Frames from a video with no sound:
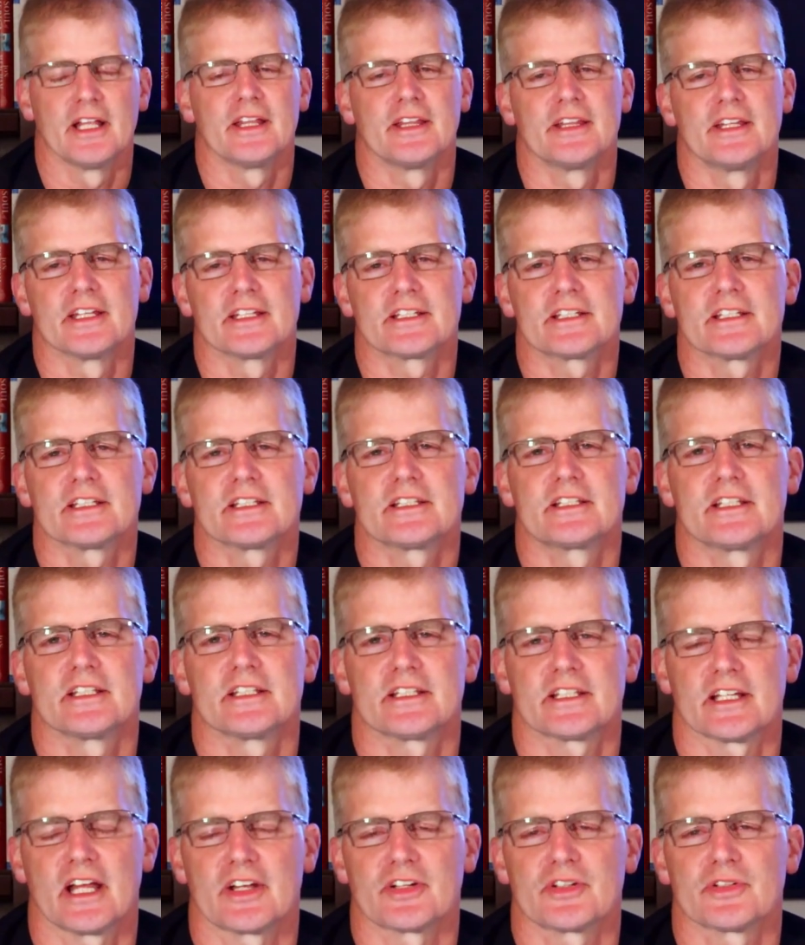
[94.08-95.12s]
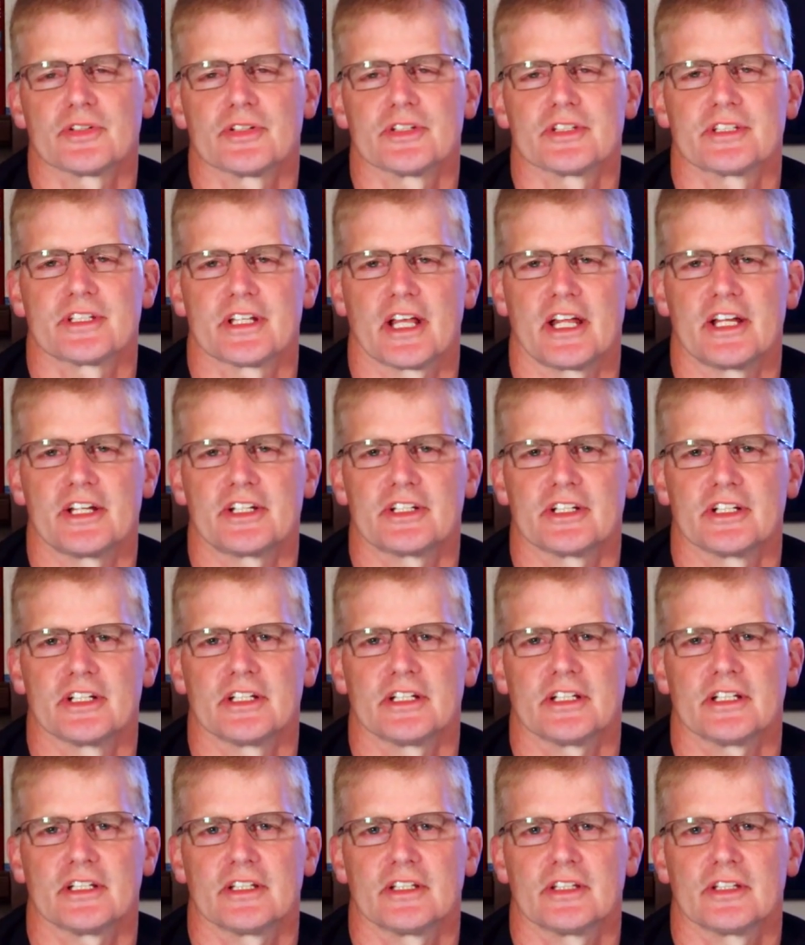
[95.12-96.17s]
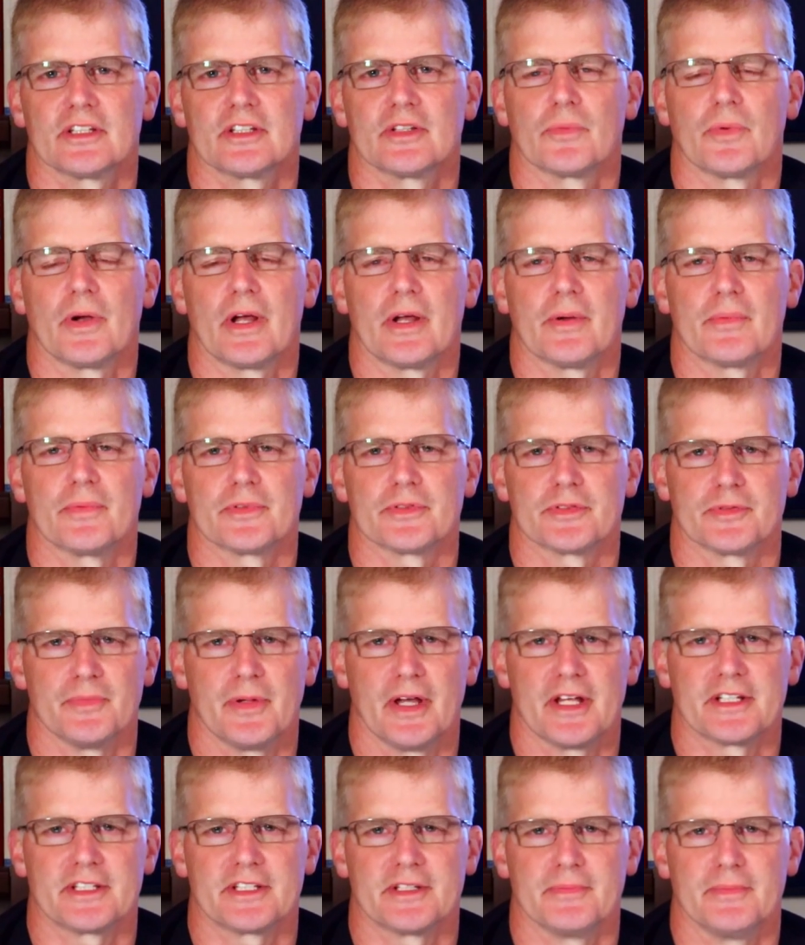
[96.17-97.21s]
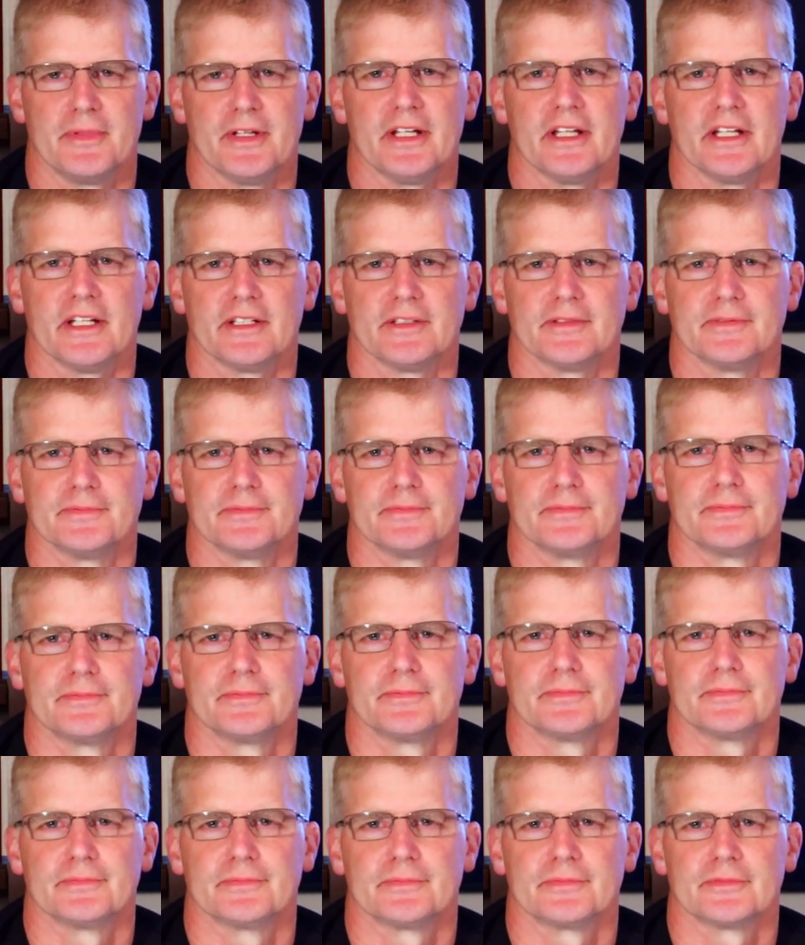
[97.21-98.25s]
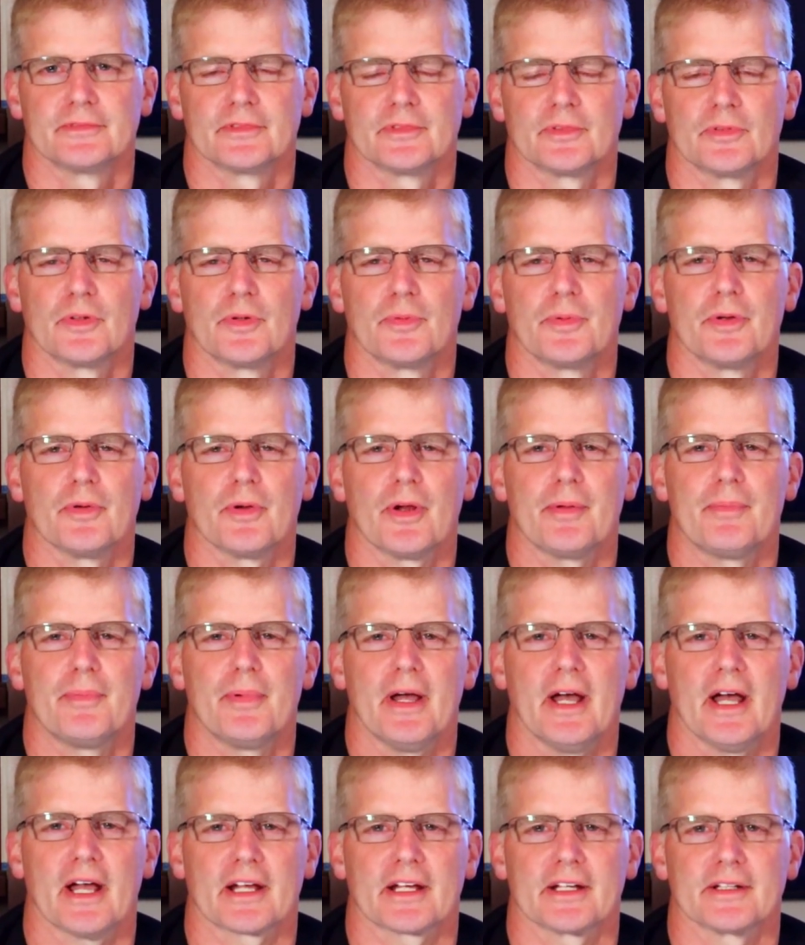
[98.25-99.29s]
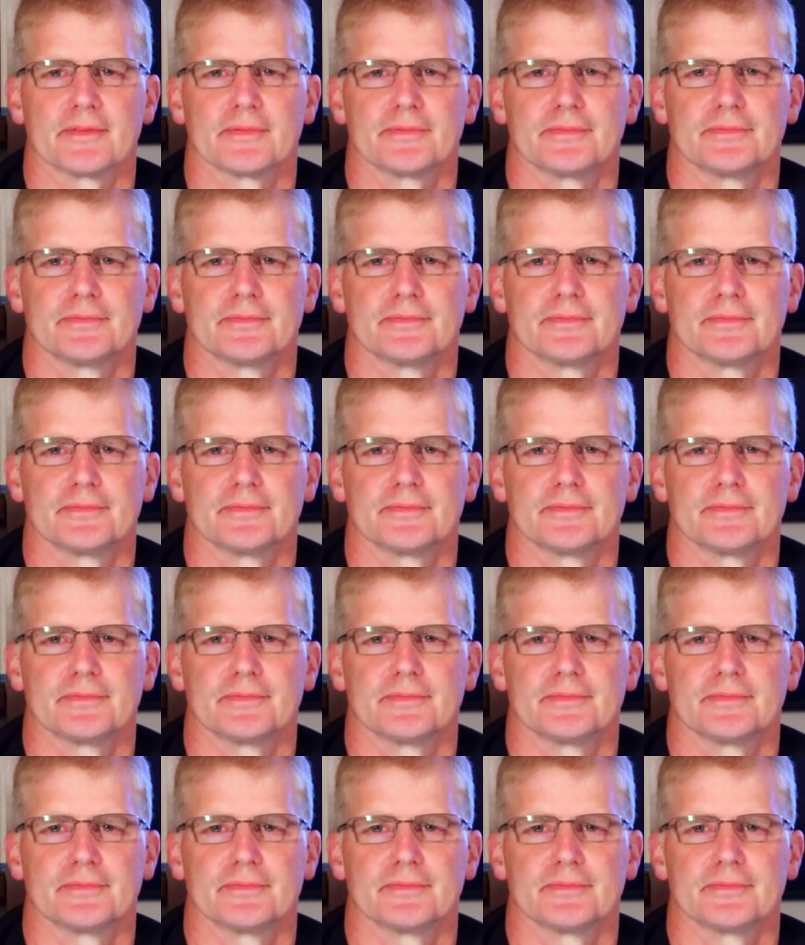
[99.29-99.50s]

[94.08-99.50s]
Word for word: This is decentralization the way it was meant to be. We'll be right back.